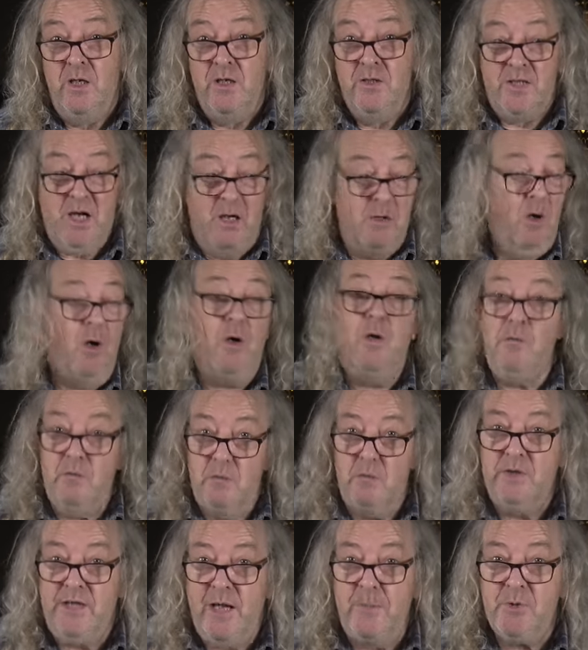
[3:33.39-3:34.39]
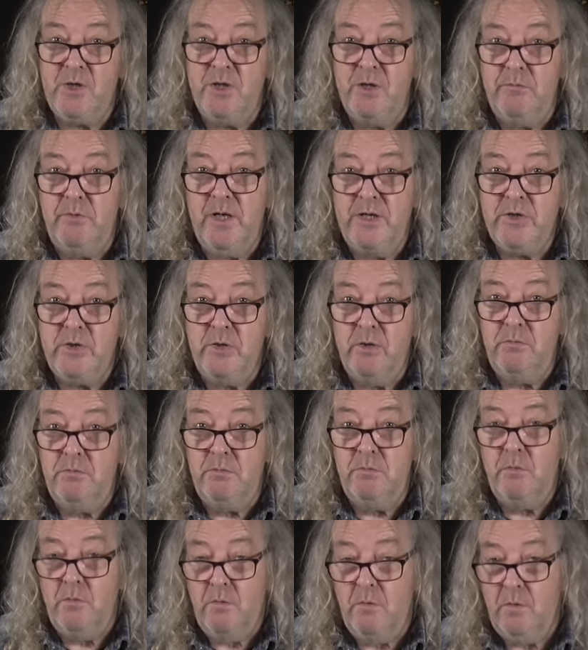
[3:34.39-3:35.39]
So Gibson
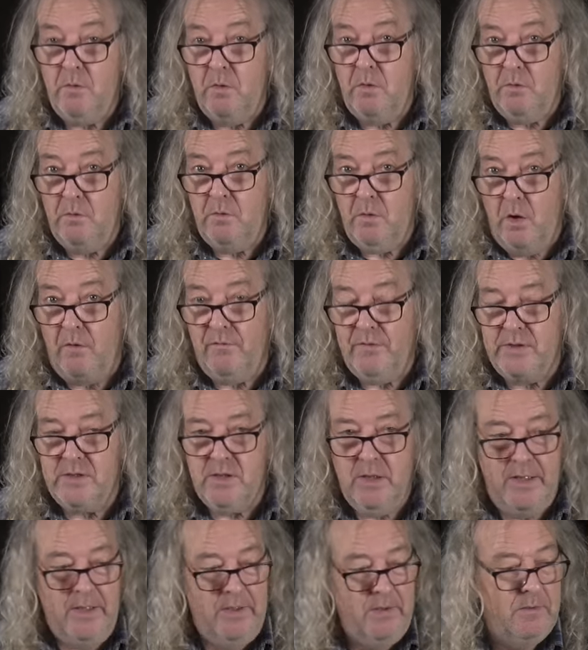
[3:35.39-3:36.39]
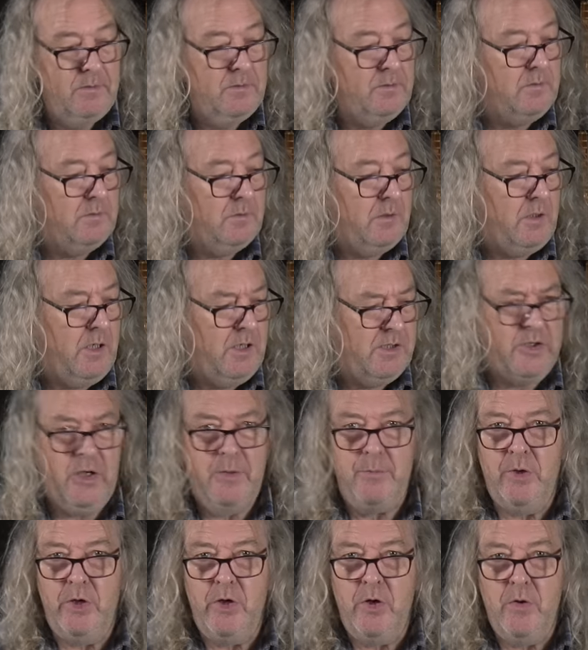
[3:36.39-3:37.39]
original, obviously. I
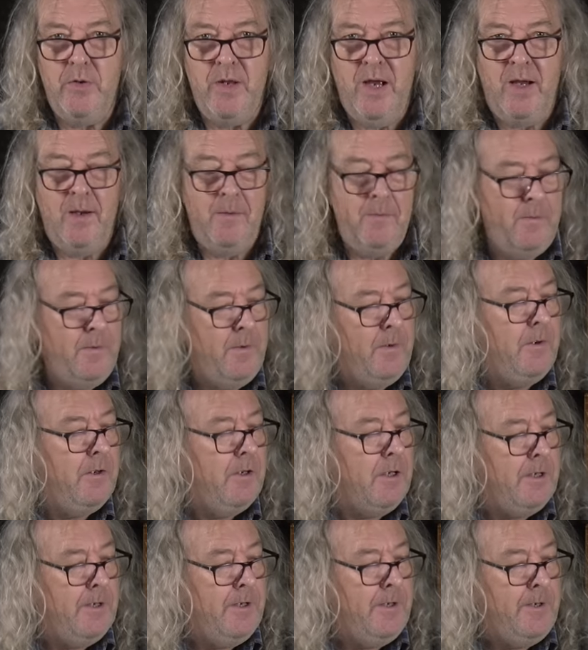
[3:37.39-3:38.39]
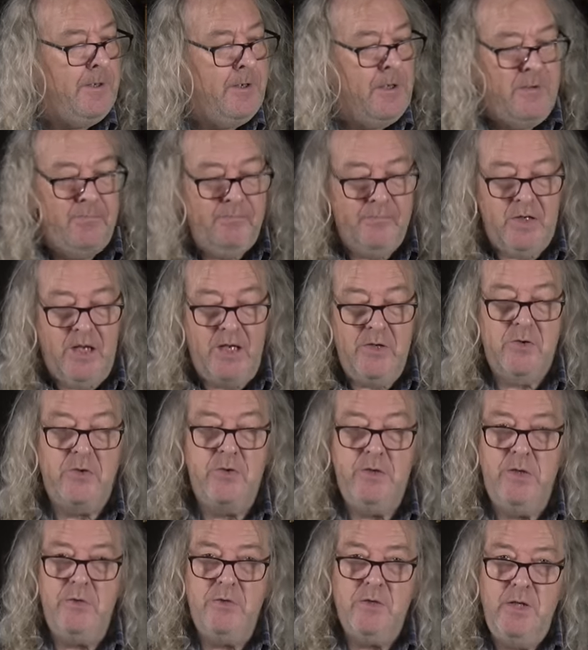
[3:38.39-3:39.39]
assume you knew that.
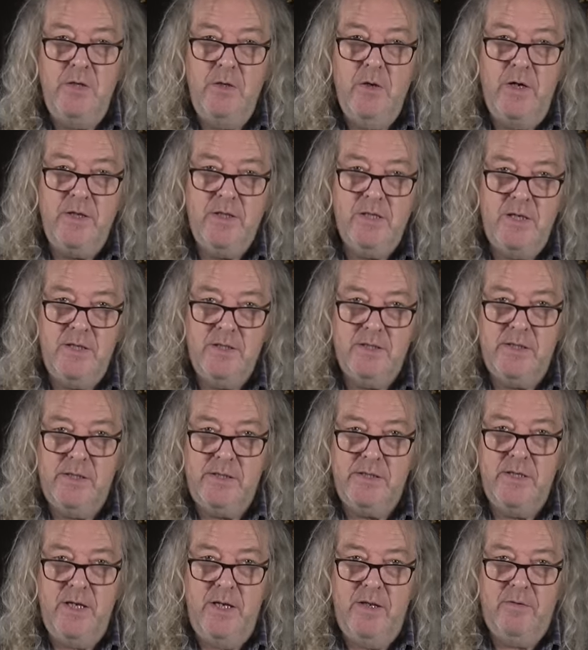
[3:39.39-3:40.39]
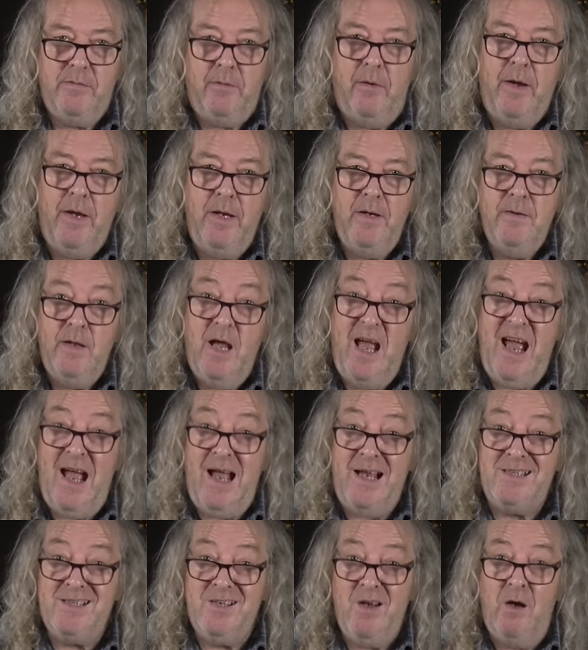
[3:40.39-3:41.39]
Introduced in 1963,
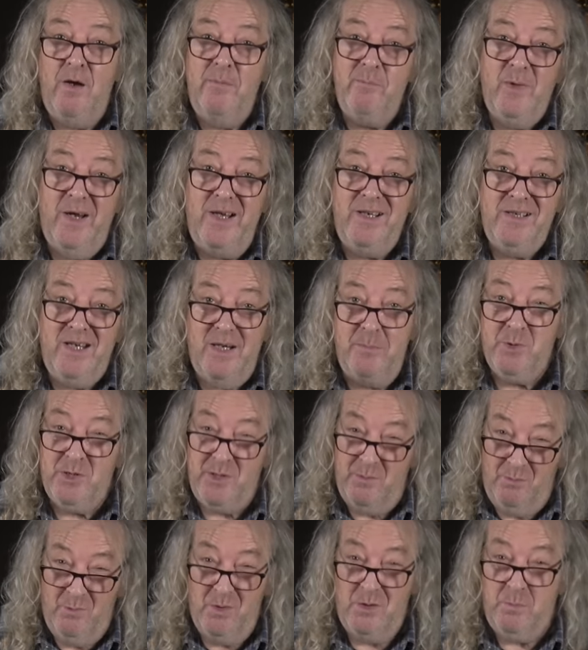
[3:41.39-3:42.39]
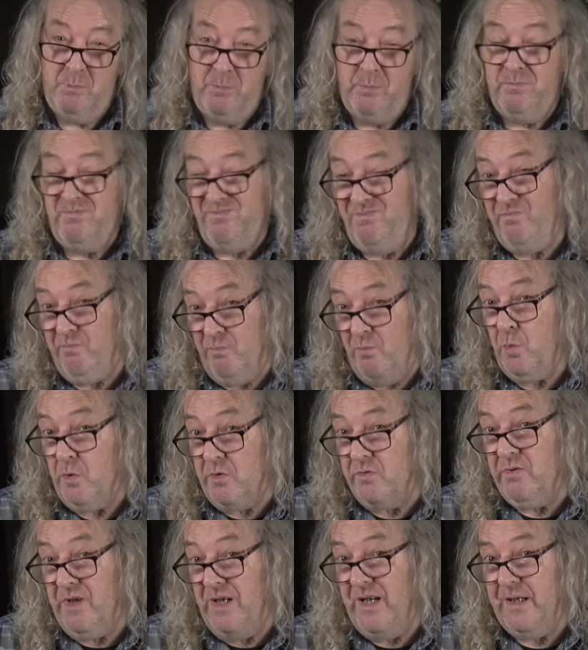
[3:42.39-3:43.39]
at a time when Gibson was
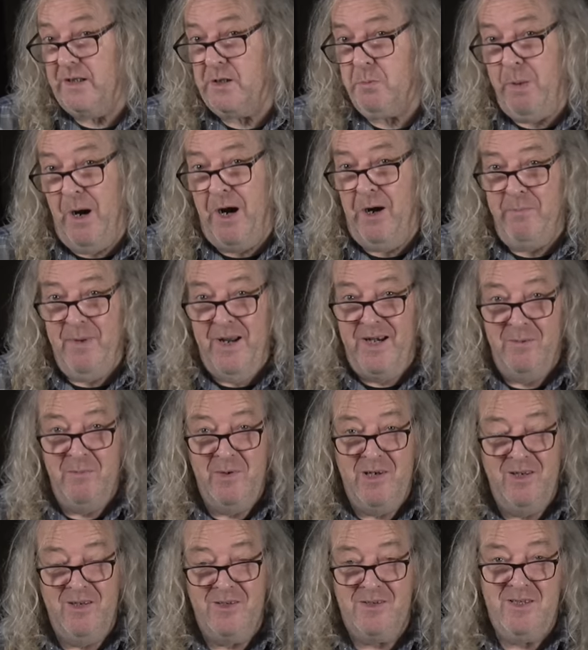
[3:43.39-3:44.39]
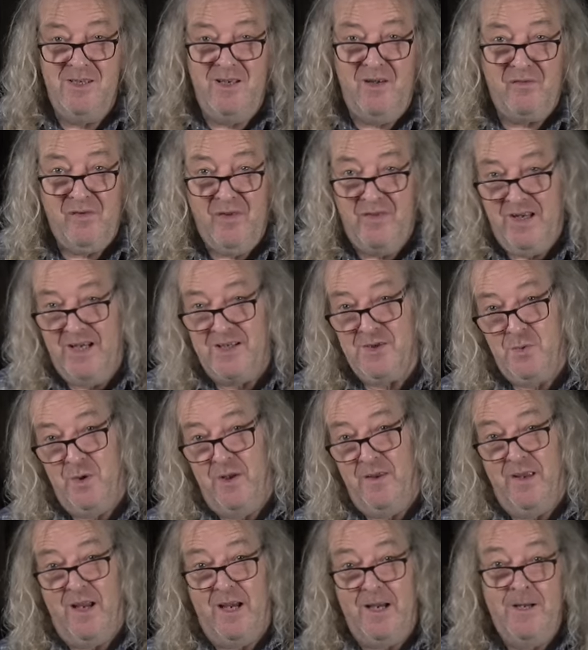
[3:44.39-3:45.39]
really experimenting with lots of different things,
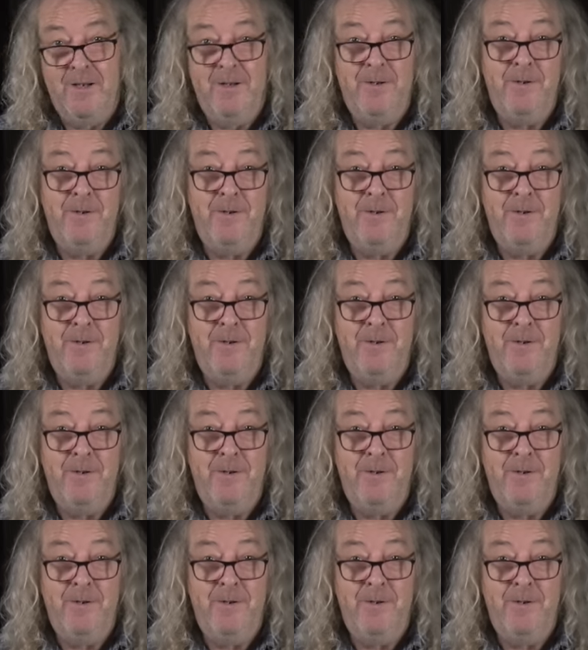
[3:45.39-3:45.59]
weren't they?